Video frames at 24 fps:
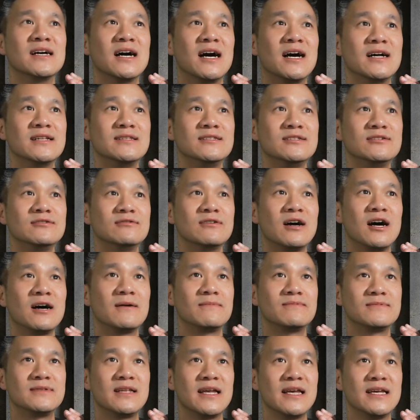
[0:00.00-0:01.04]
A new
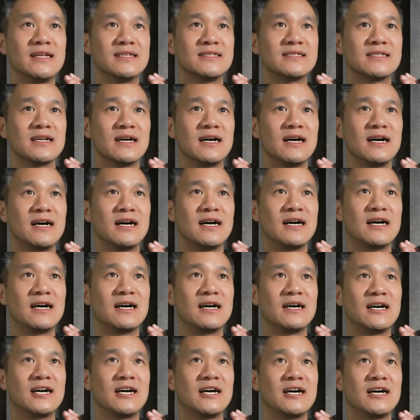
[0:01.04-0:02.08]
update.
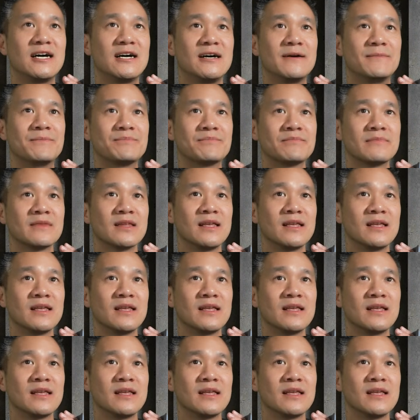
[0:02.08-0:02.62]
Um,